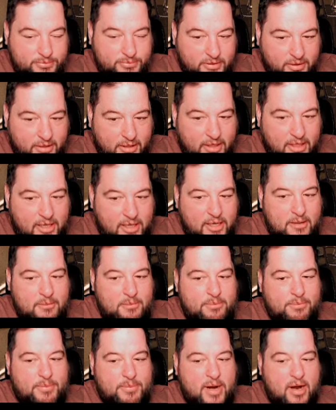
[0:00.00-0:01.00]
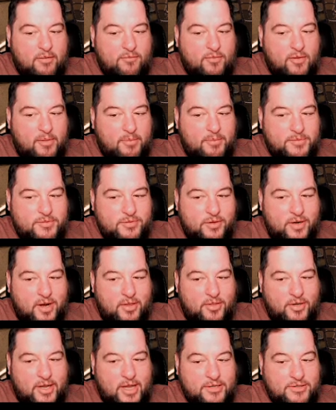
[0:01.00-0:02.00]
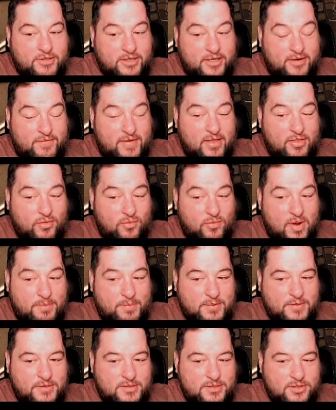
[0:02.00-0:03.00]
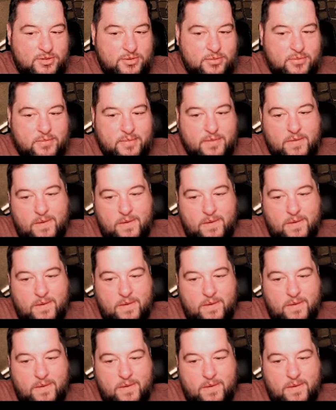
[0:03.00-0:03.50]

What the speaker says: pretty powerful. I'm sure other guys are going to have other weapons too.